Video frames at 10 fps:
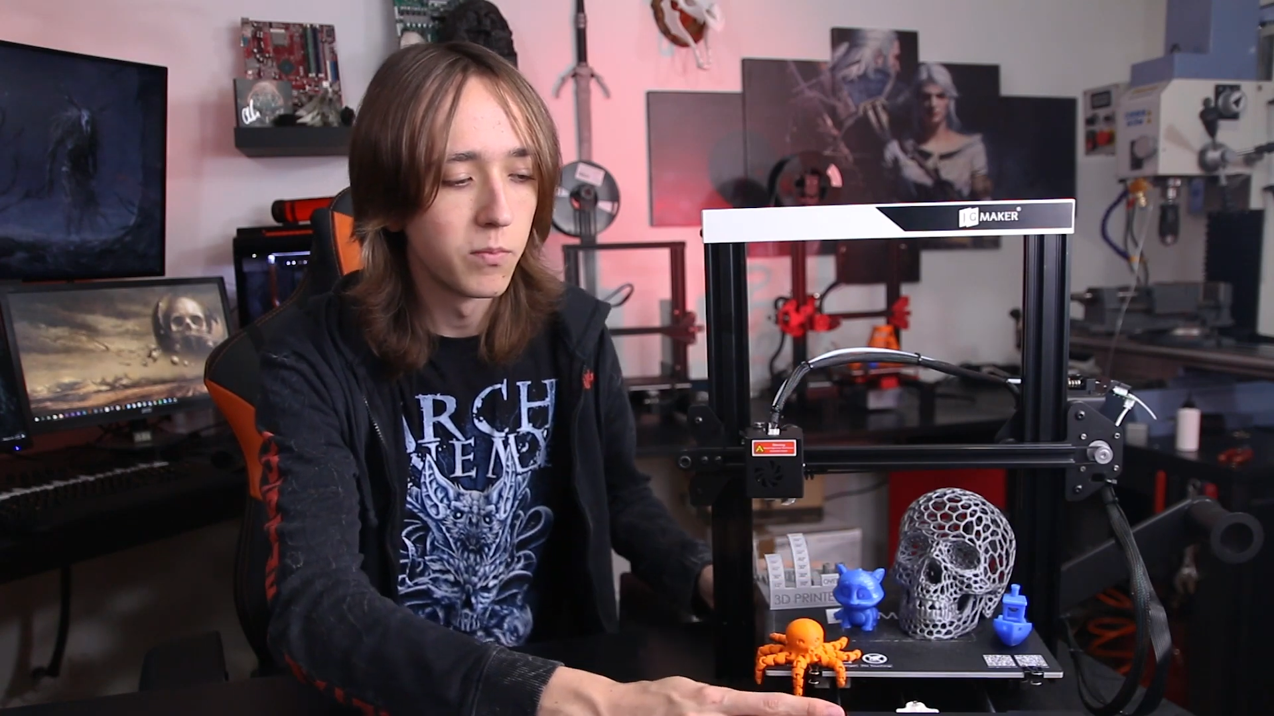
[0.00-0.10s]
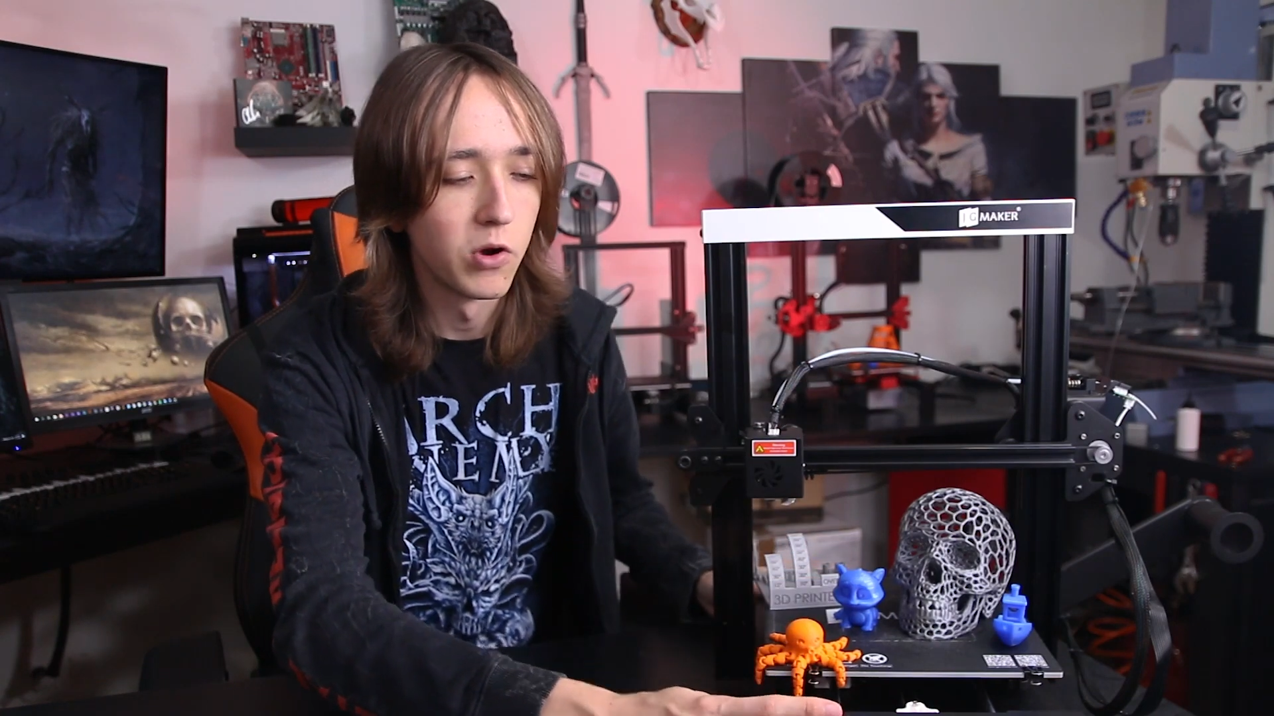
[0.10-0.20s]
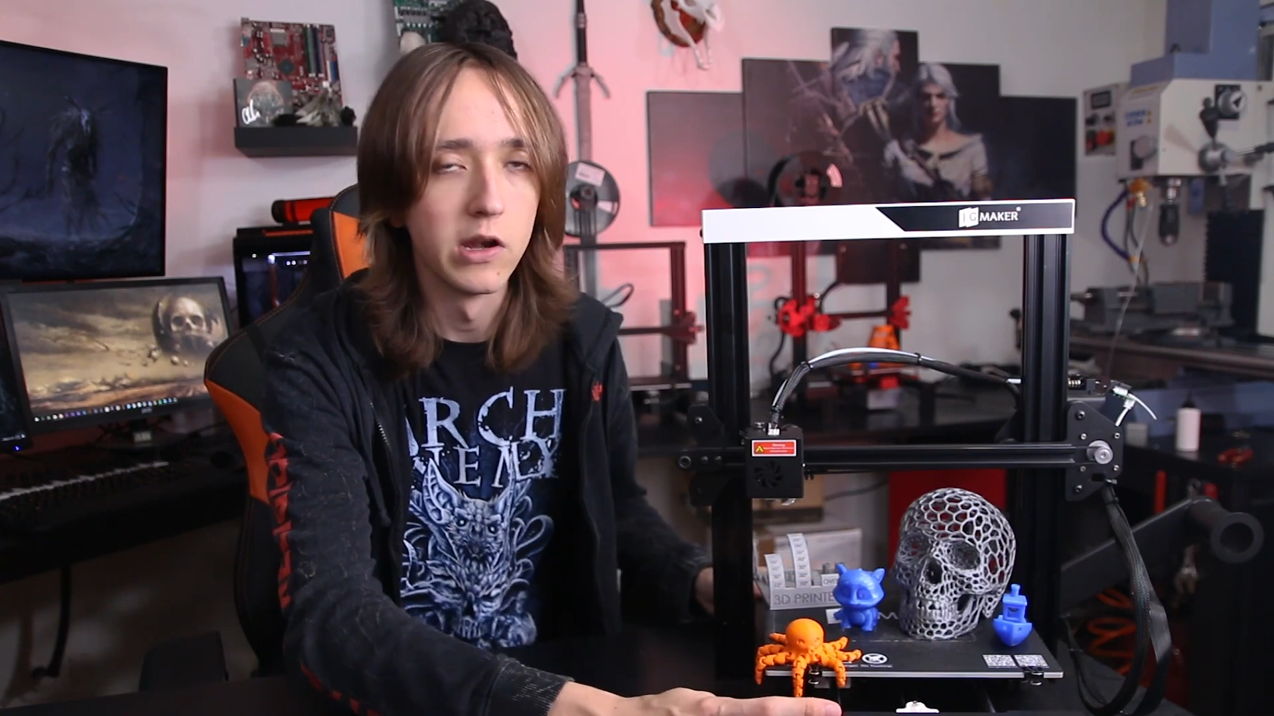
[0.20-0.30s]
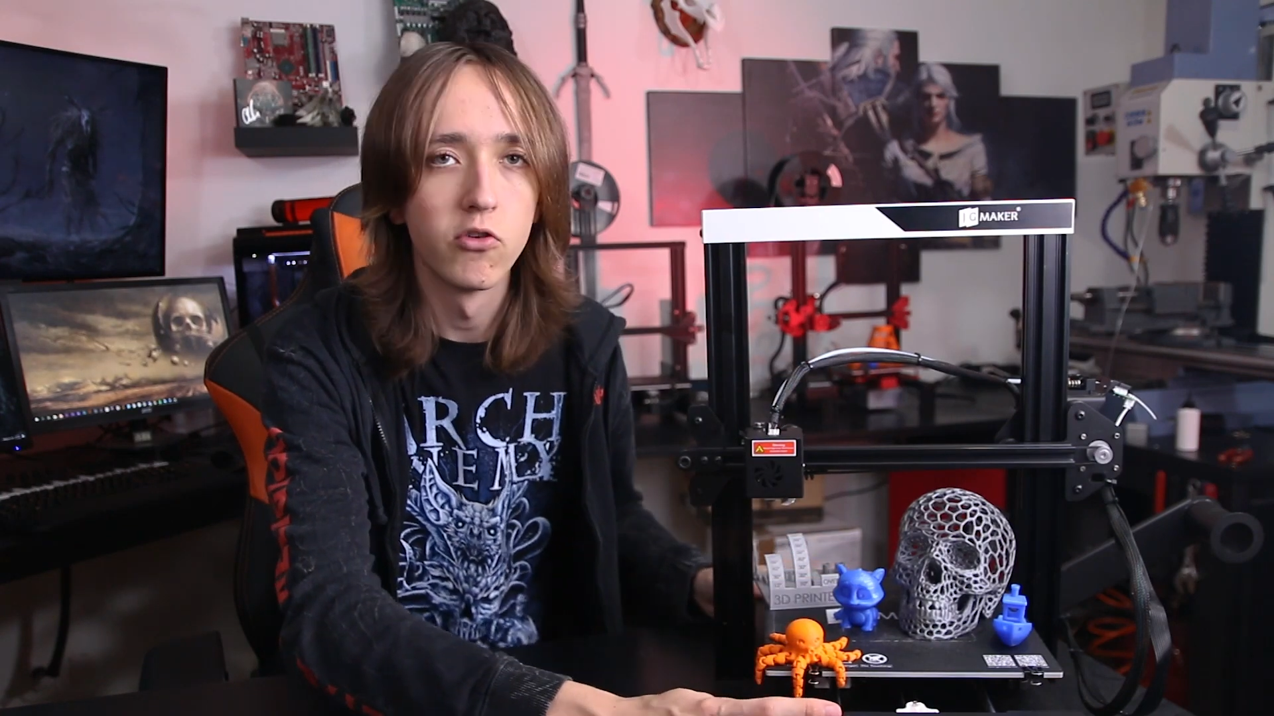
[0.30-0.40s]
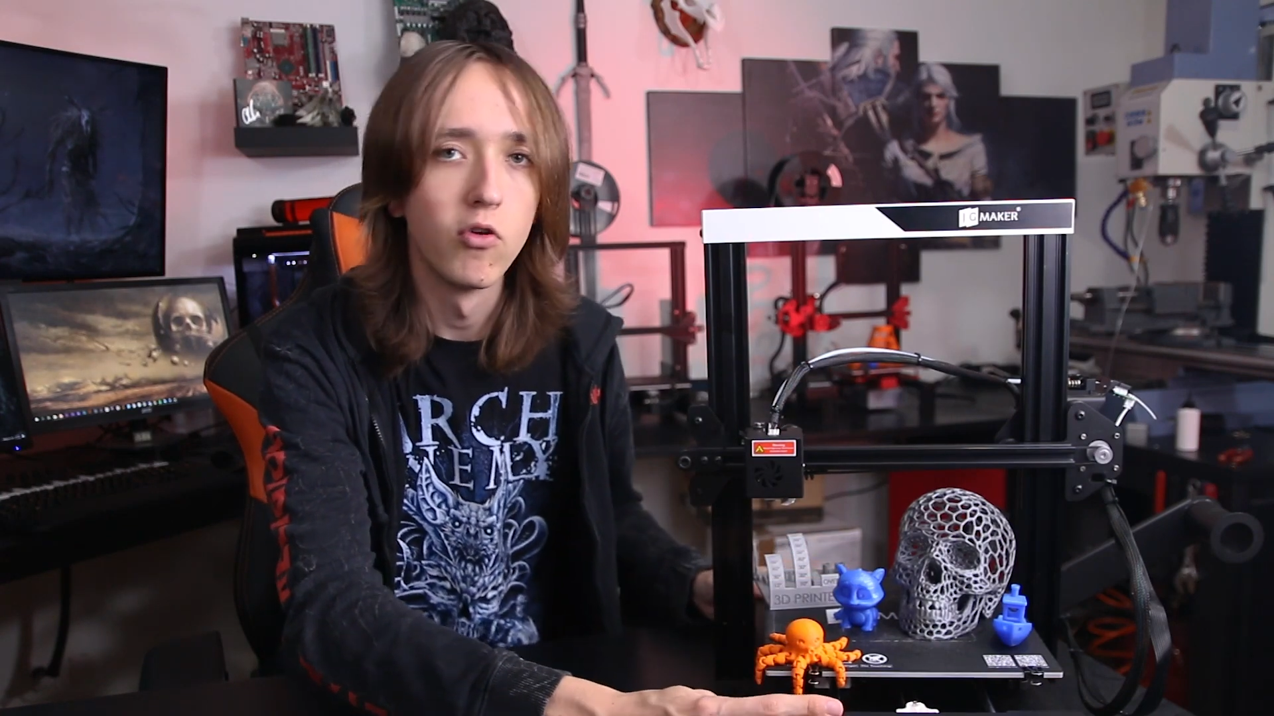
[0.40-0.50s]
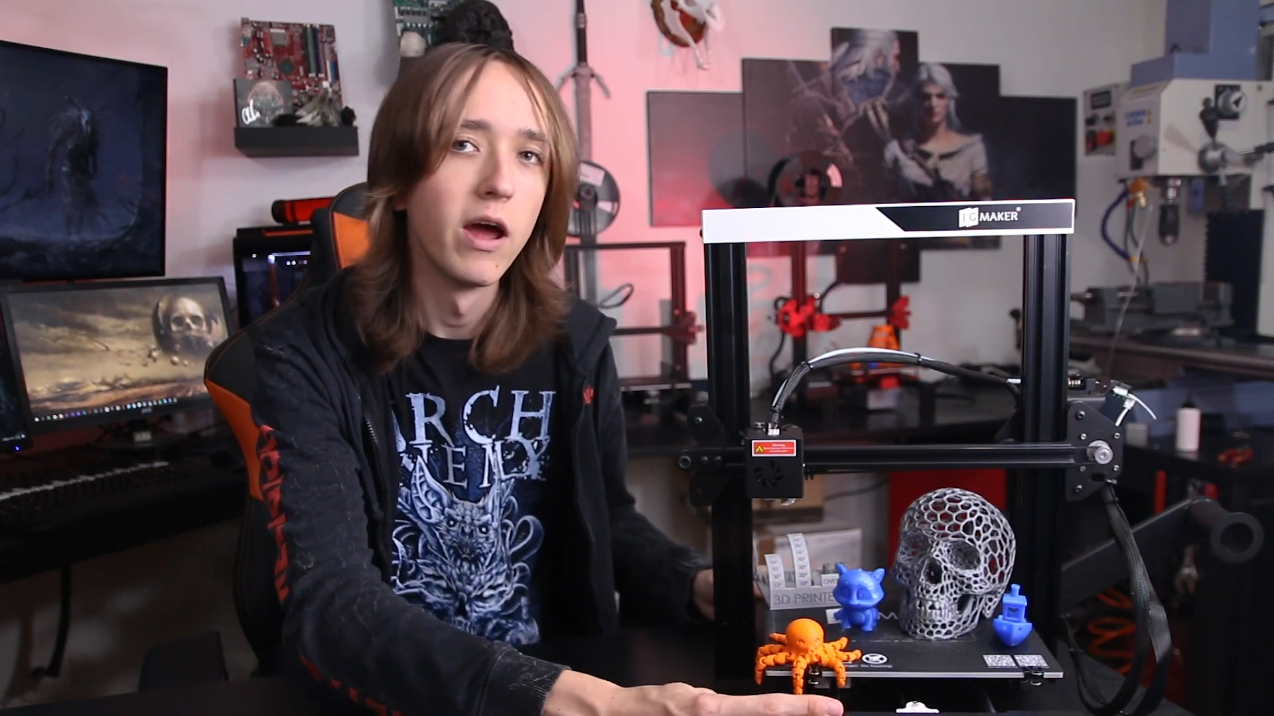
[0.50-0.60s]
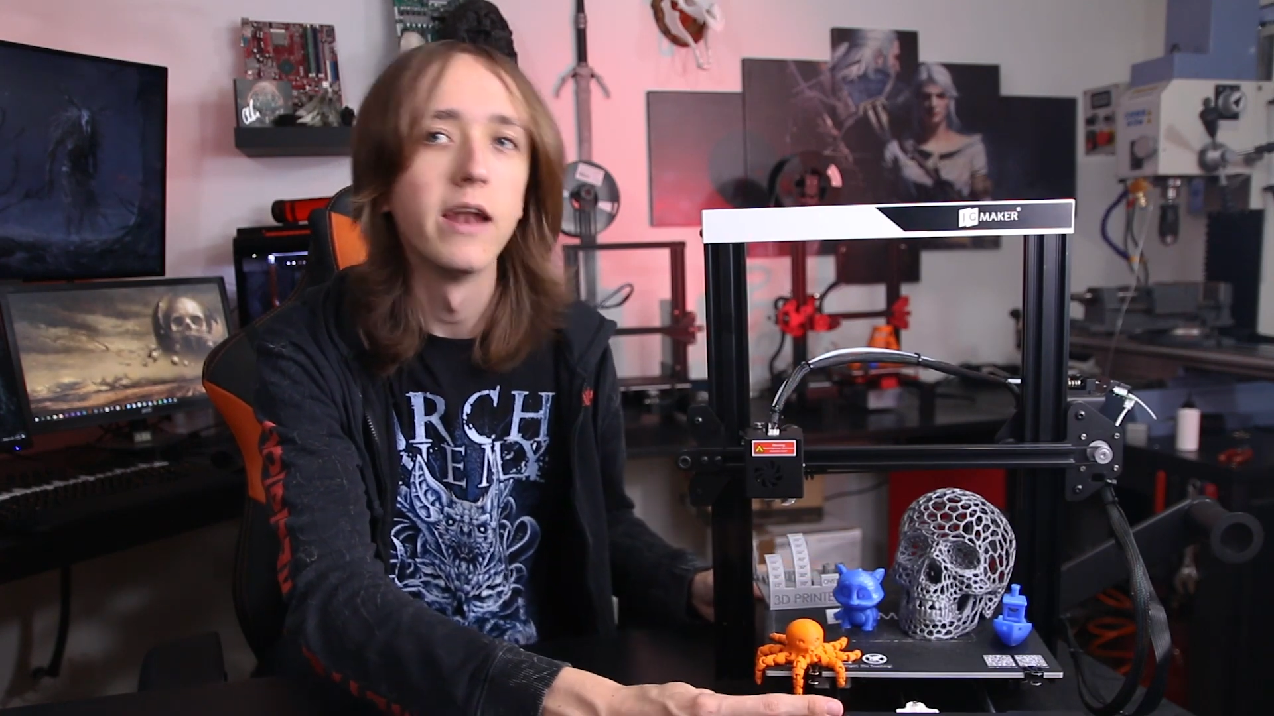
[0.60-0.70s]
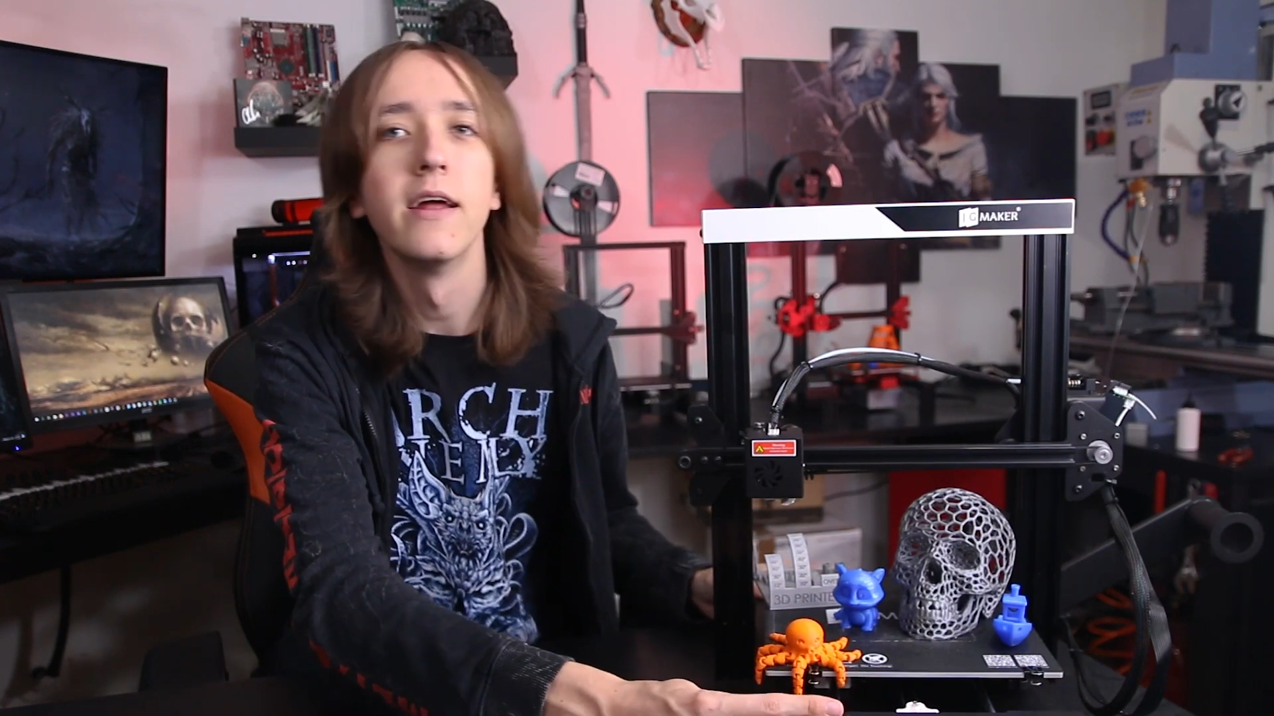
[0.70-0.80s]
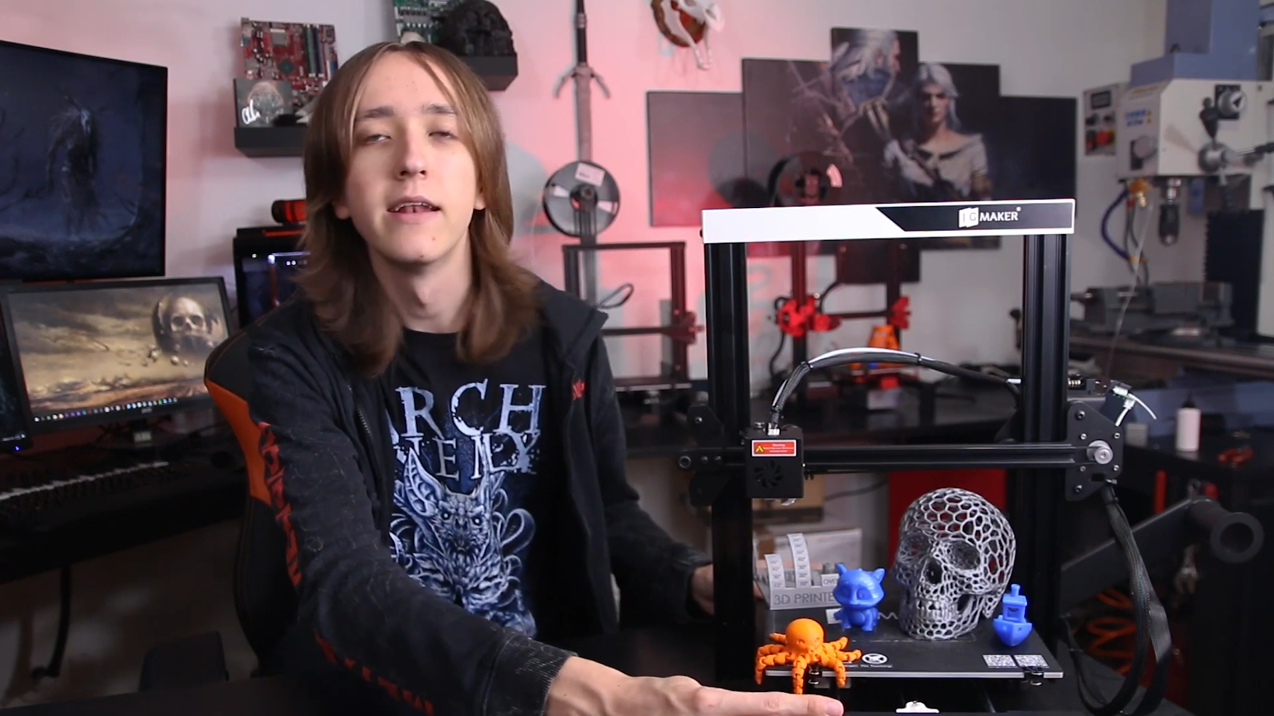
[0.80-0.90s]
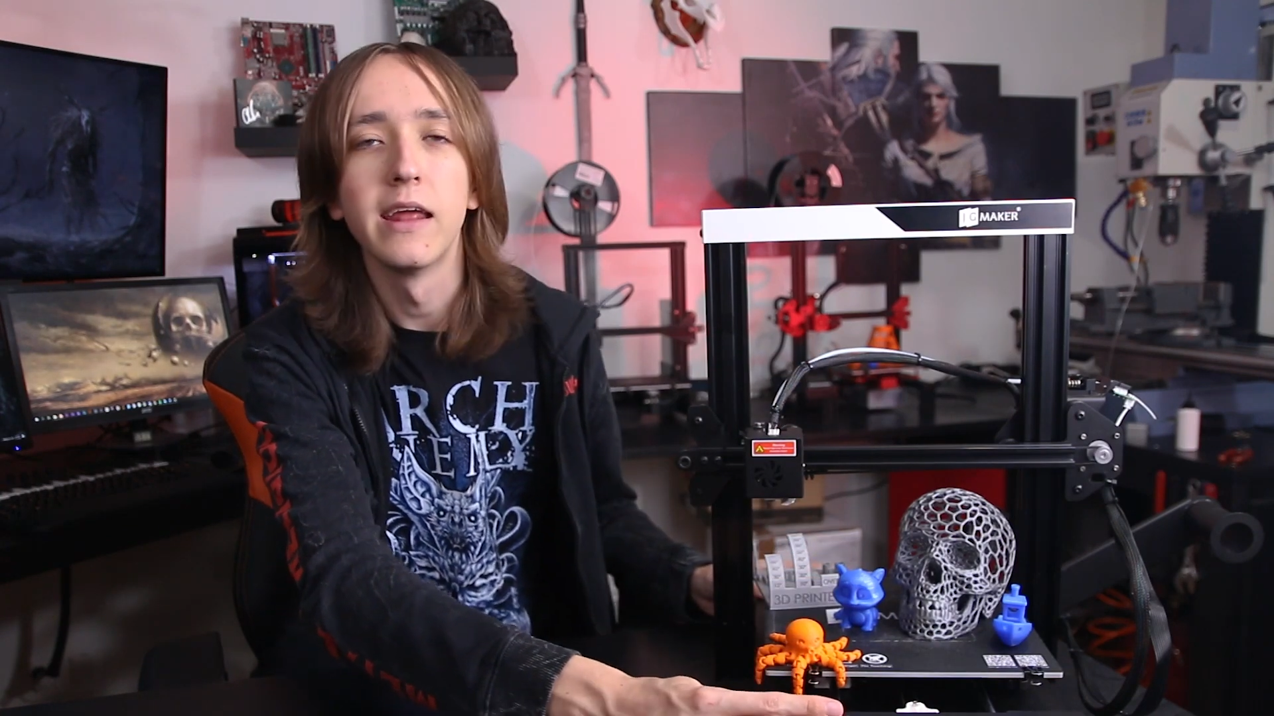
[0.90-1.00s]
printer
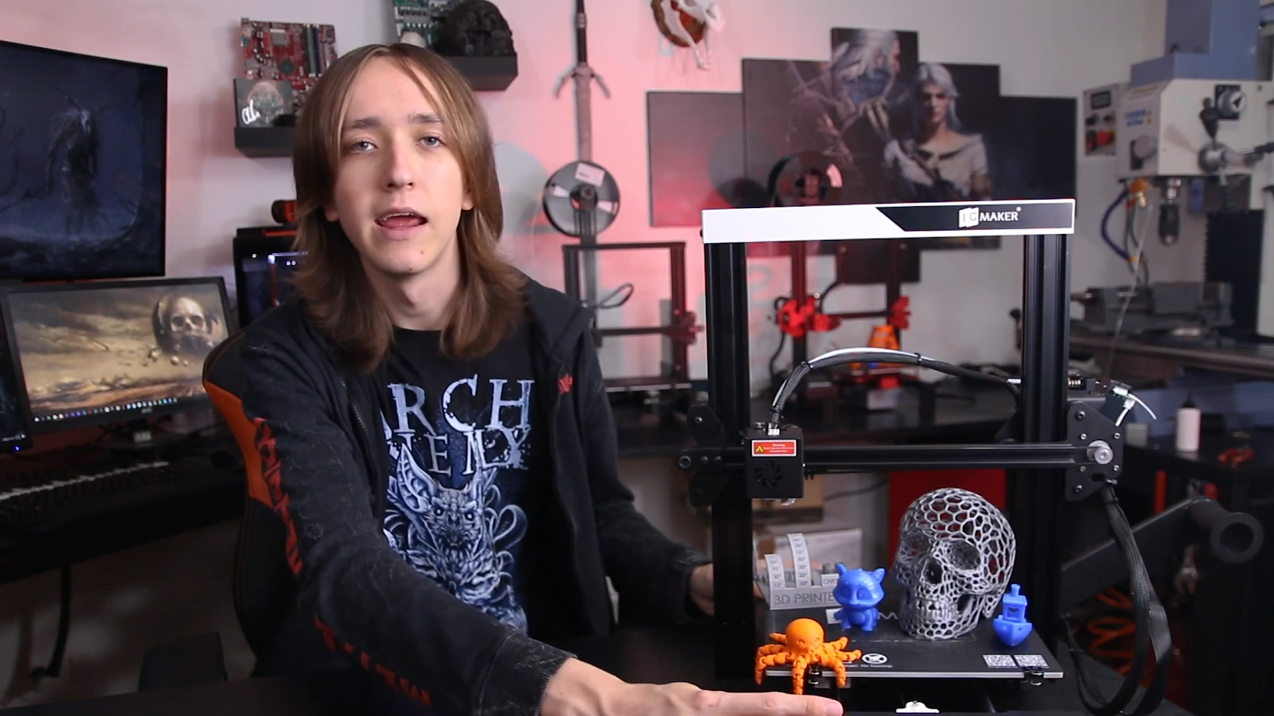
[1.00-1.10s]
and it